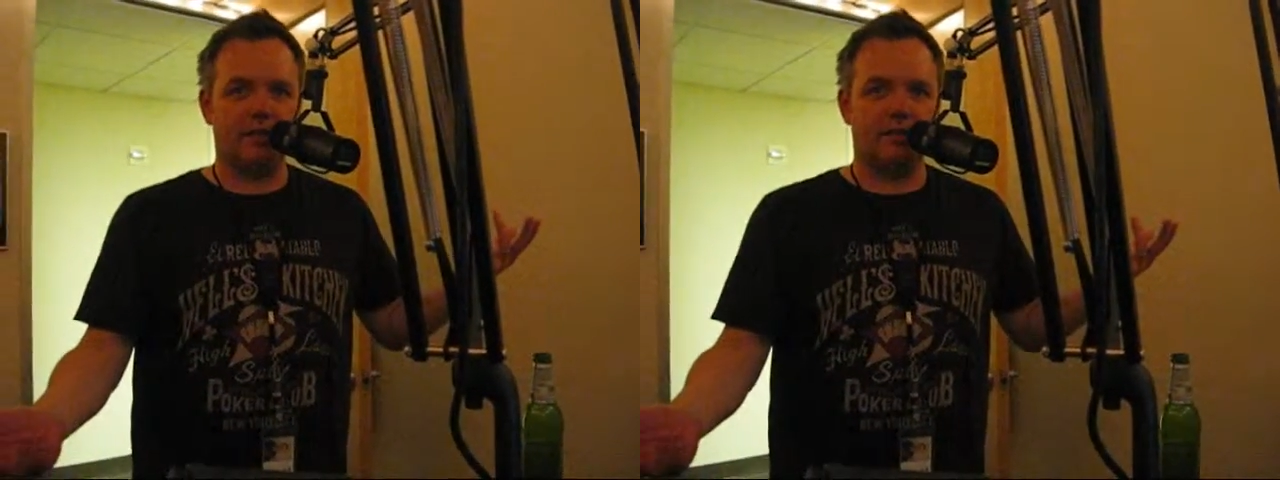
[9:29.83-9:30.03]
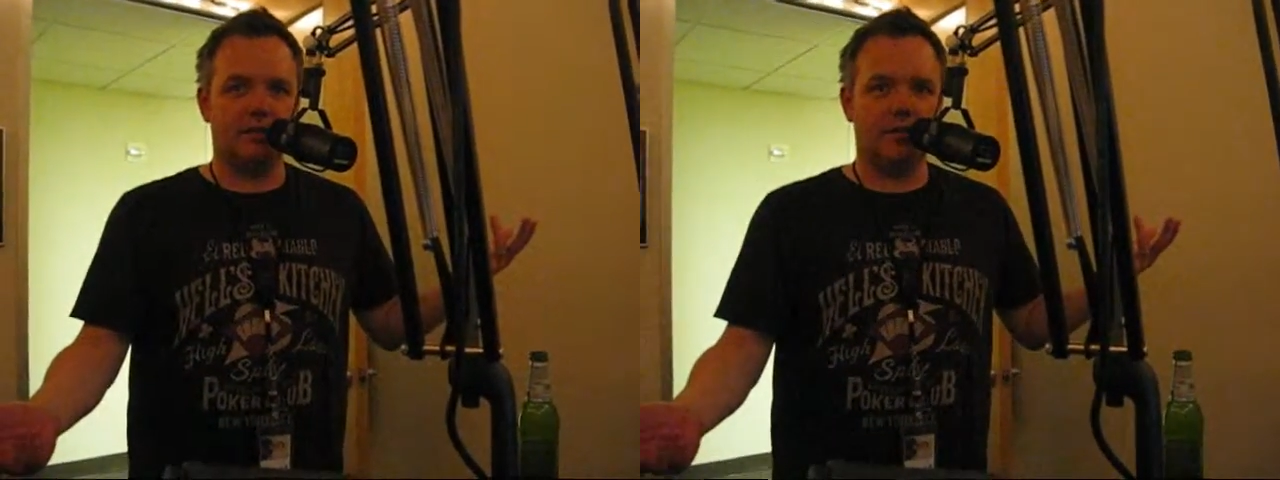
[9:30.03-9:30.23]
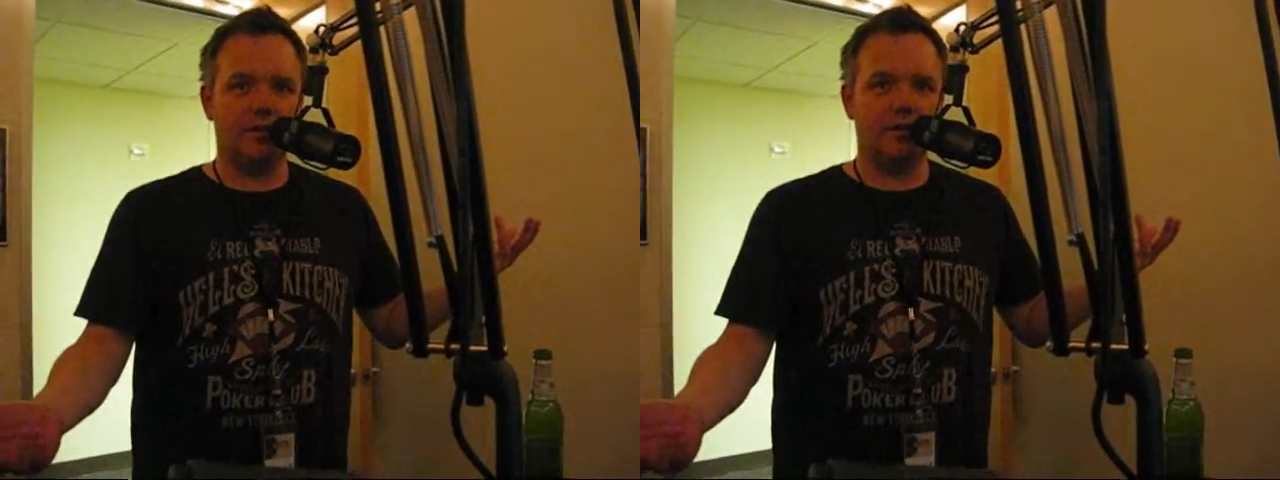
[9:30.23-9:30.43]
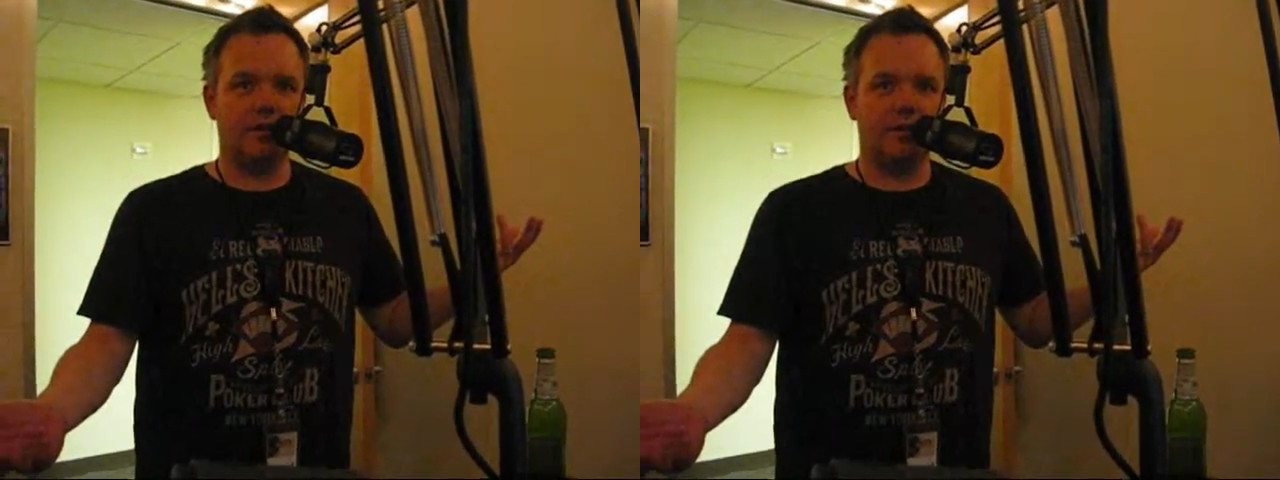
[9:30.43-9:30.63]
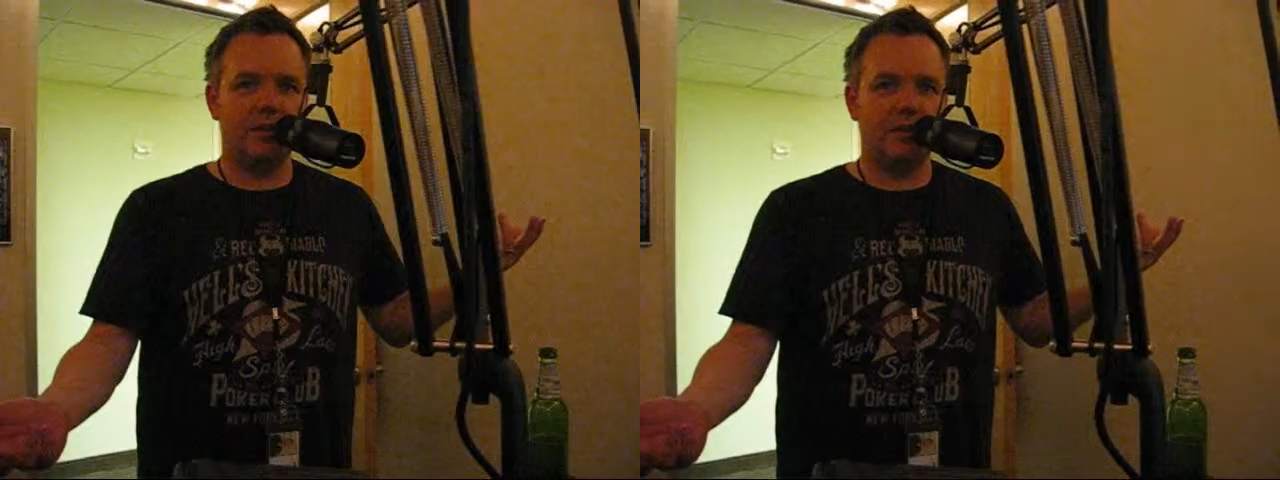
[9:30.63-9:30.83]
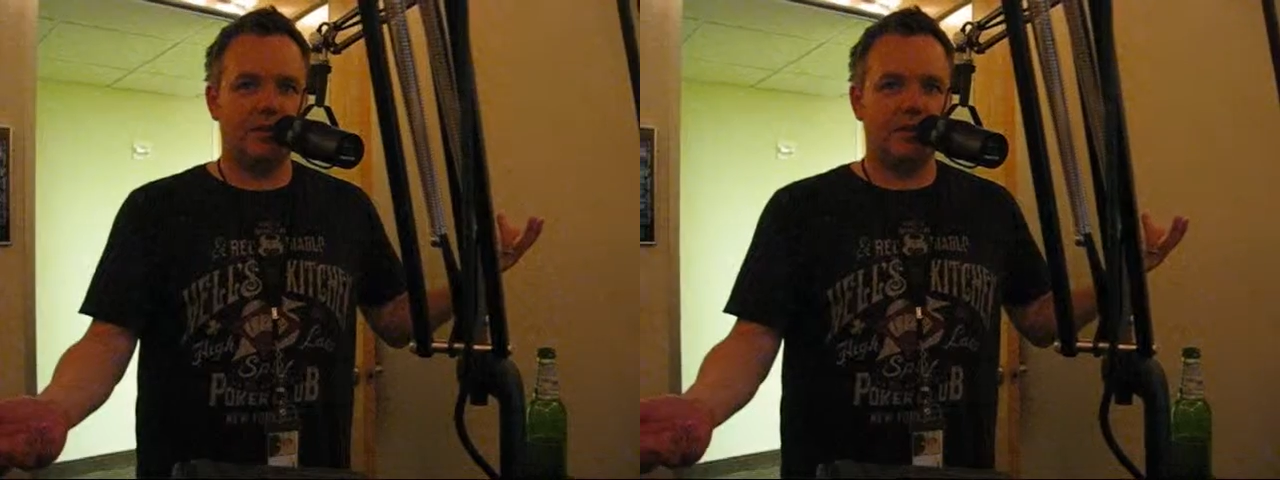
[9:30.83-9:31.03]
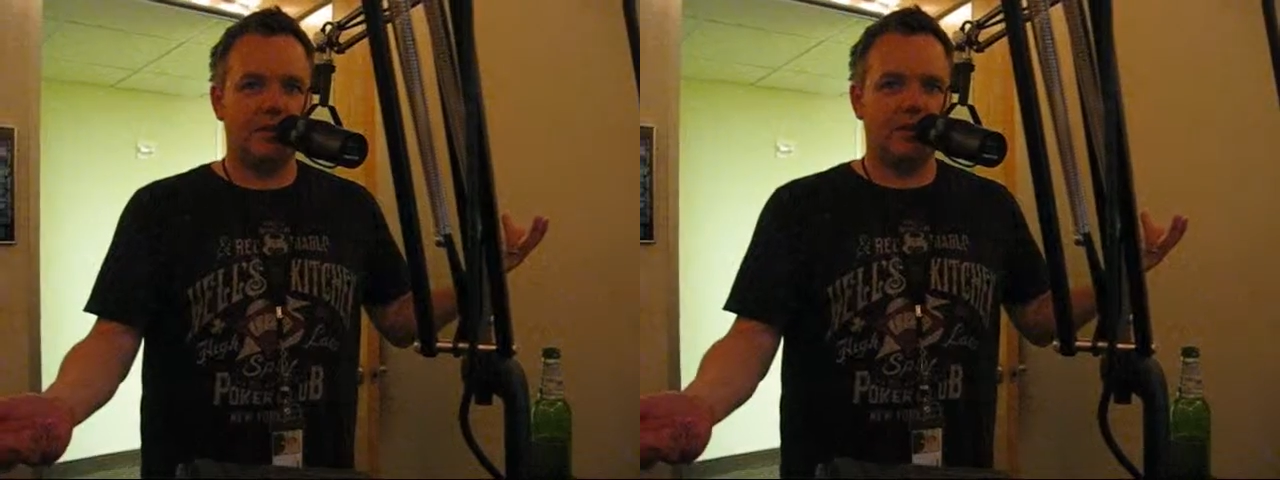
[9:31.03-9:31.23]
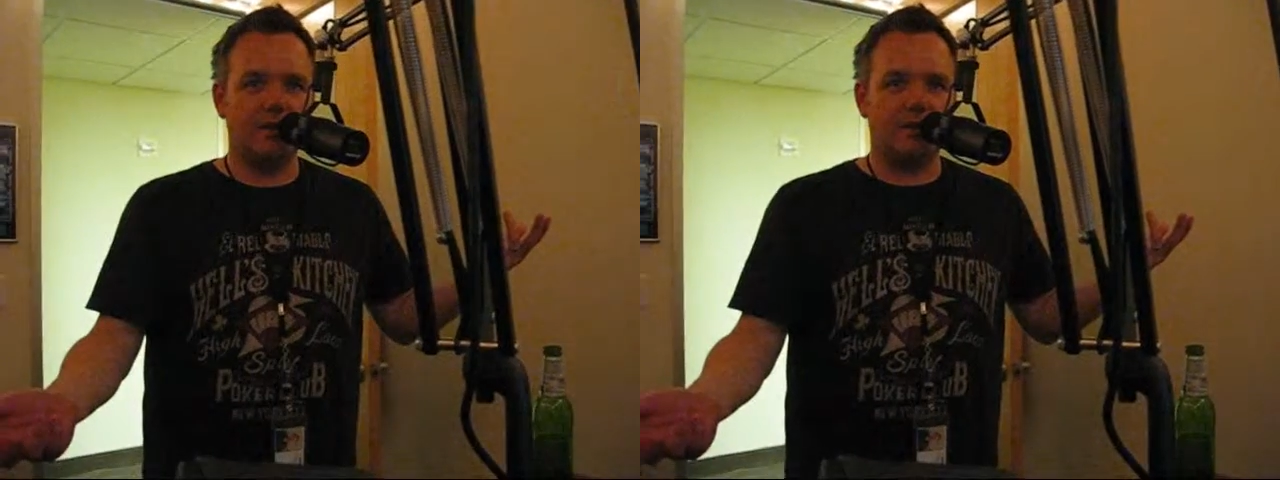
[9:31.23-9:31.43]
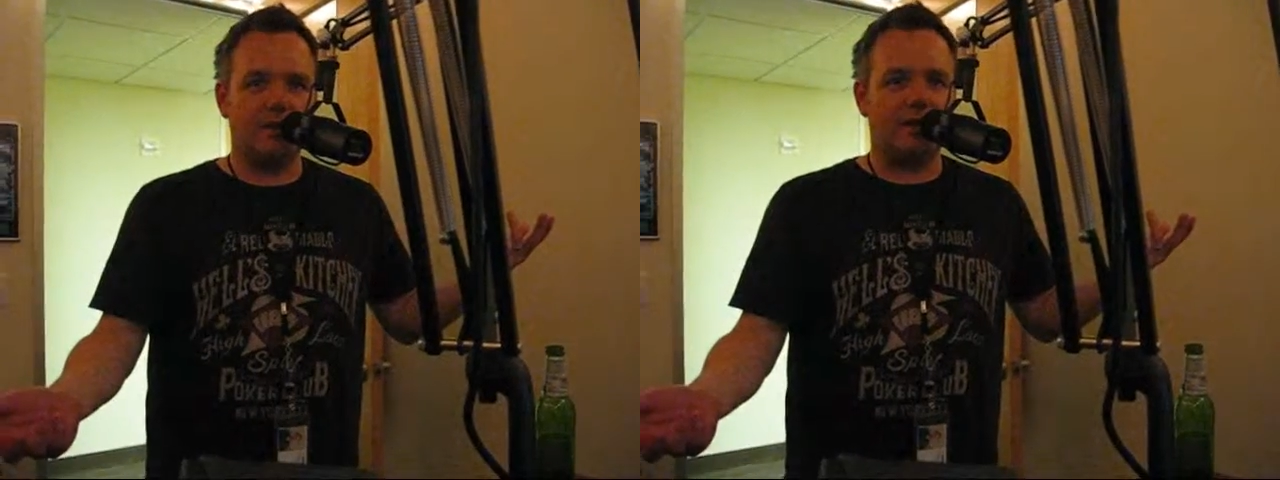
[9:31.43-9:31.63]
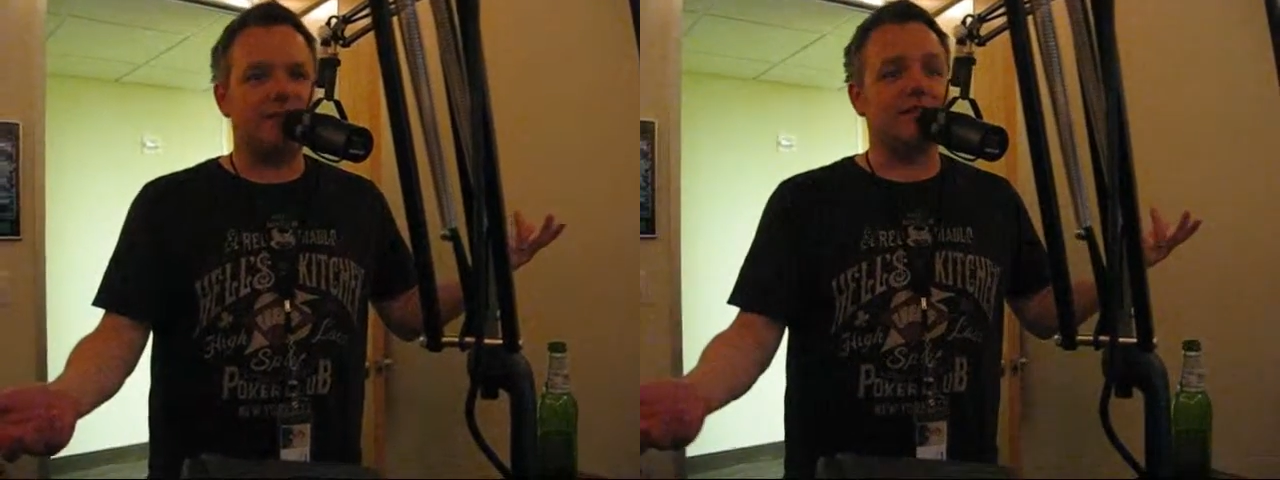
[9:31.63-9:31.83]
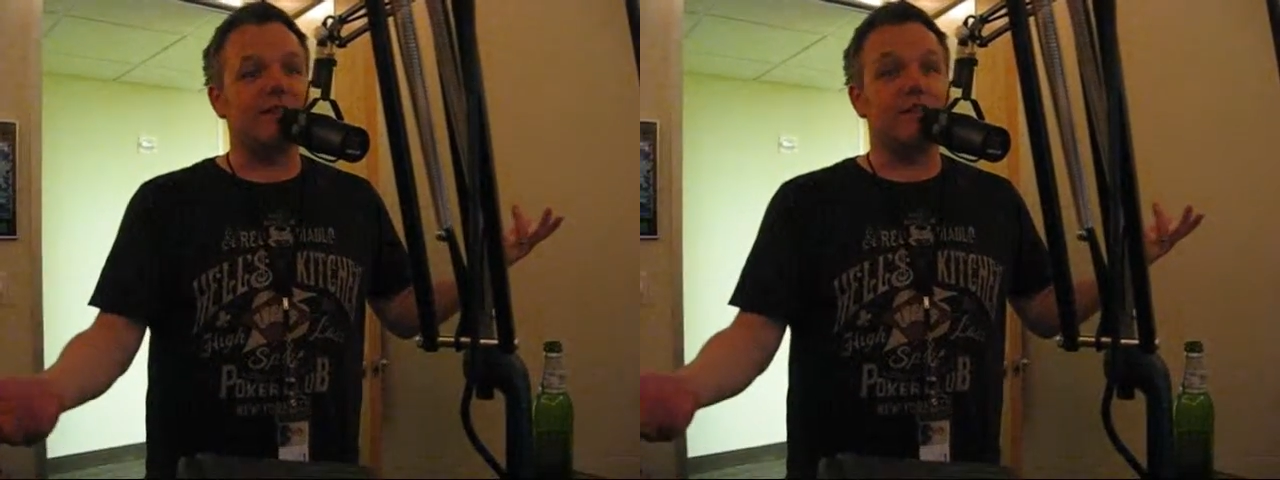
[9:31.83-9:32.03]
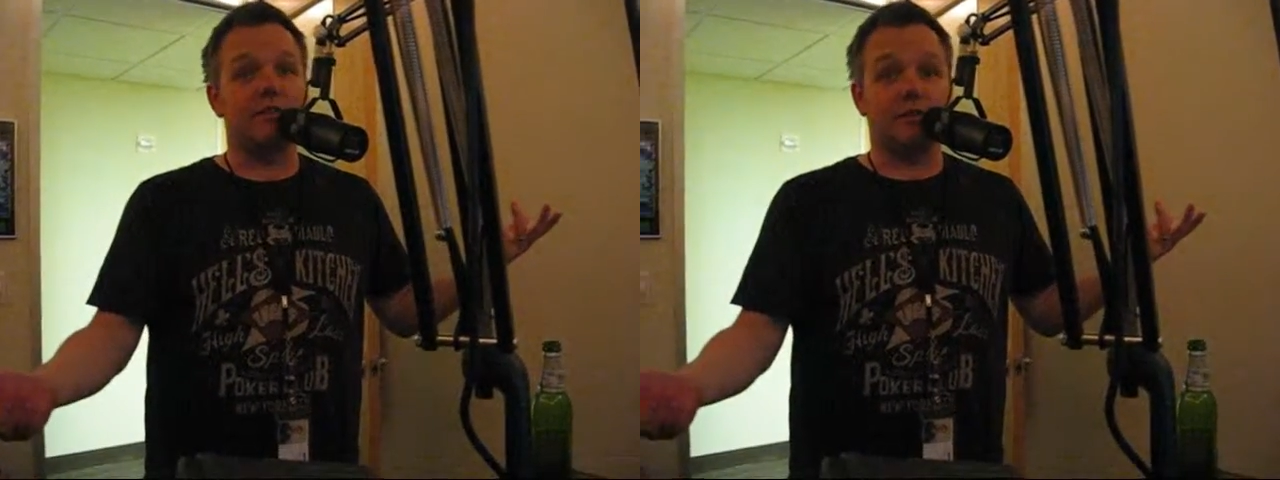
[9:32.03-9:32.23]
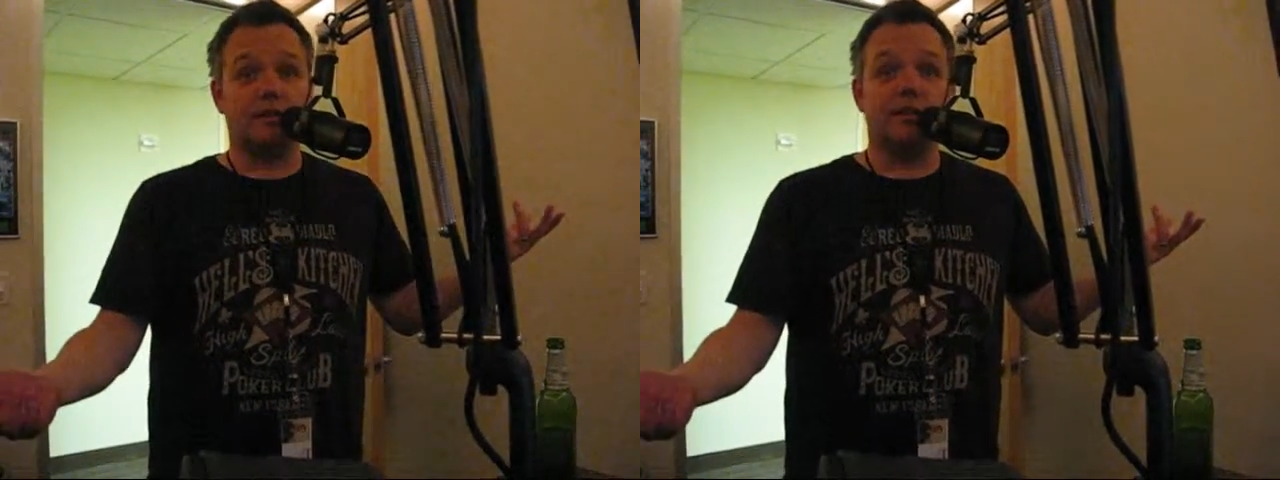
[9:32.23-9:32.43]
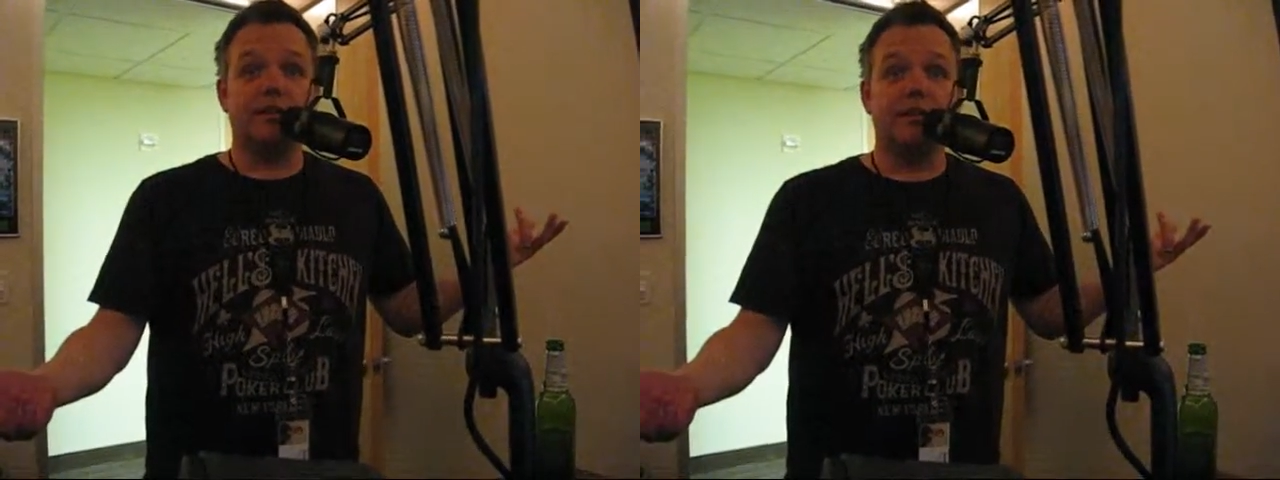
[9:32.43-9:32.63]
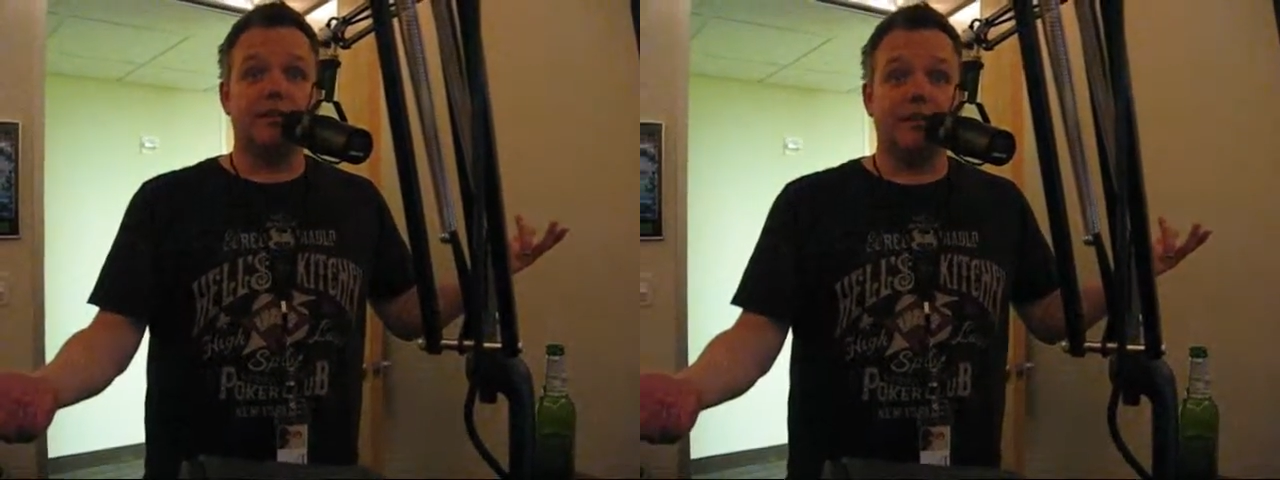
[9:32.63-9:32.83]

Uh, wow. That's a geezer alert.